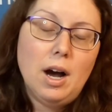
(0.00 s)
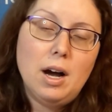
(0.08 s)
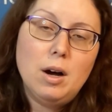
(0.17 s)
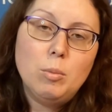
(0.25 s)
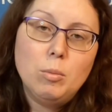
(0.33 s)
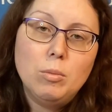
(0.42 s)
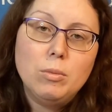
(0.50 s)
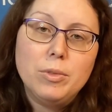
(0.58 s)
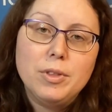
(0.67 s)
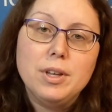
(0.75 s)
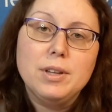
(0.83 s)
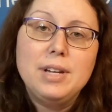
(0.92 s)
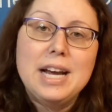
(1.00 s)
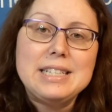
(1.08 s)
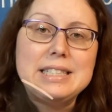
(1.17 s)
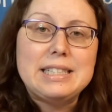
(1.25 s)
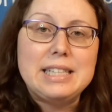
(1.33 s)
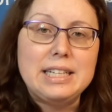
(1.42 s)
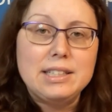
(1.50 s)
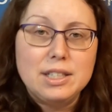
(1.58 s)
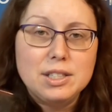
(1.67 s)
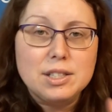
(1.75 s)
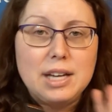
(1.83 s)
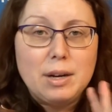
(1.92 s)
Um, the next thing
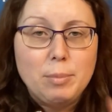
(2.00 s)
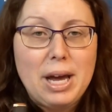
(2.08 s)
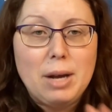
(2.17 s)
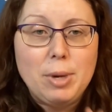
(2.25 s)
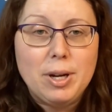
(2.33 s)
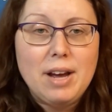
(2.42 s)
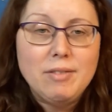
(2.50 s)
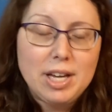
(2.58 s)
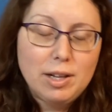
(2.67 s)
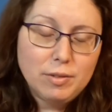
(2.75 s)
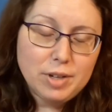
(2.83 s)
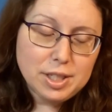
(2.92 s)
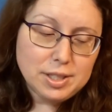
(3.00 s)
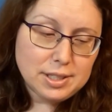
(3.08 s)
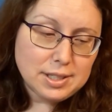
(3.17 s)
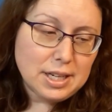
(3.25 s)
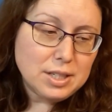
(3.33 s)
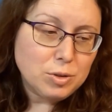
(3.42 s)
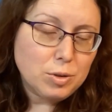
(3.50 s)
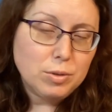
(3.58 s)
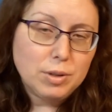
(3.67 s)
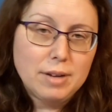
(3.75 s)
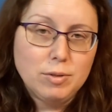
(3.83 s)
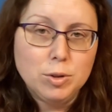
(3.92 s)
that's kind of bad about having elevated
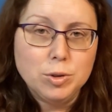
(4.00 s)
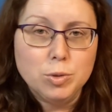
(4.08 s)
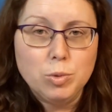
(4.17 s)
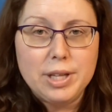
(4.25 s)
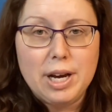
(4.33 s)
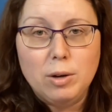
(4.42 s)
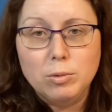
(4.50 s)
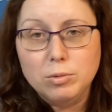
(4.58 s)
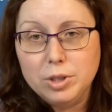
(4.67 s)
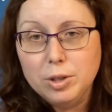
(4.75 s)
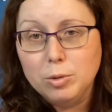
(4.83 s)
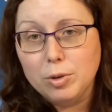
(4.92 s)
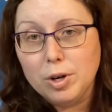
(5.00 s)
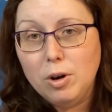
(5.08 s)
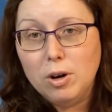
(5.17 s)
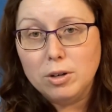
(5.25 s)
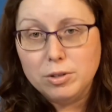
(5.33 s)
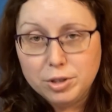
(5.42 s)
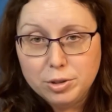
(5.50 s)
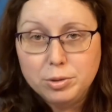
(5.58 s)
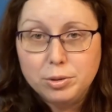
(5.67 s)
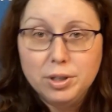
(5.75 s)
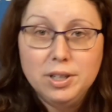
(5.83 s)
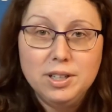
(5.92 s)
testosterone levels without, you know, regard to